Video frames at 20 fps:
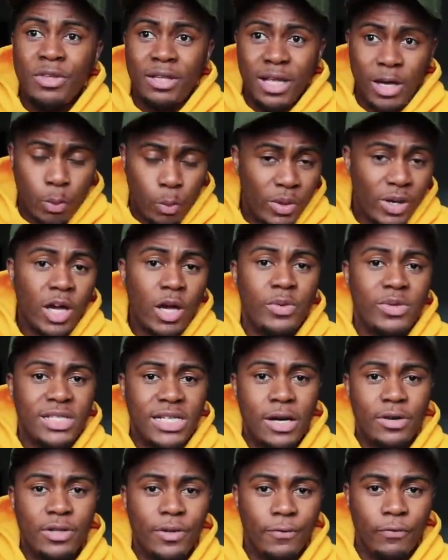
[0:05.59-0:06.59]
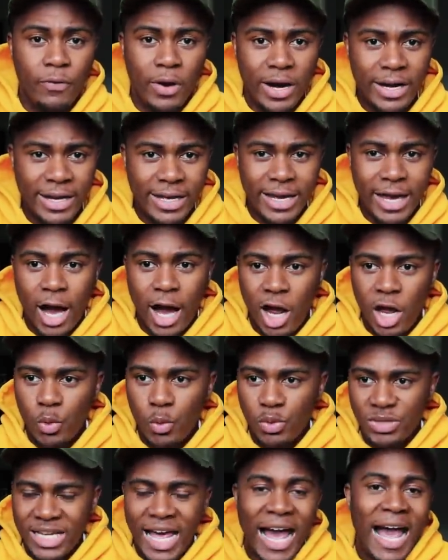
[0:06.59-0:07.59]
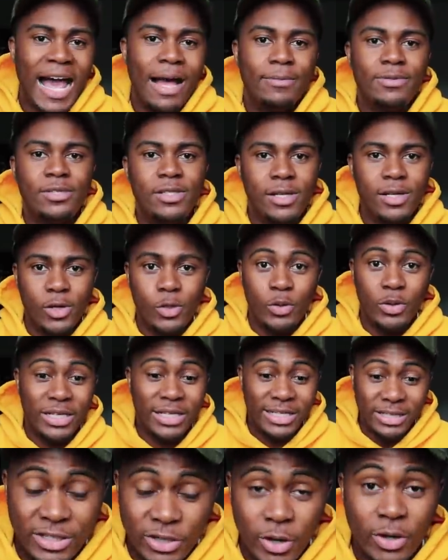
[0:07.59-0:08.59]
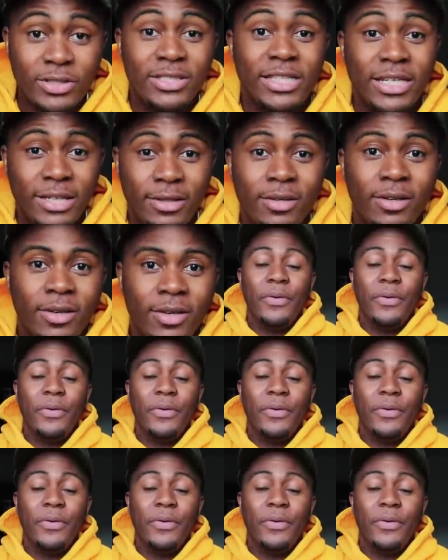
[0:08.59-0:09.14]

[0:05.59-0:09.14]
Like, when I was there on the Friday, I was absolutely gutted.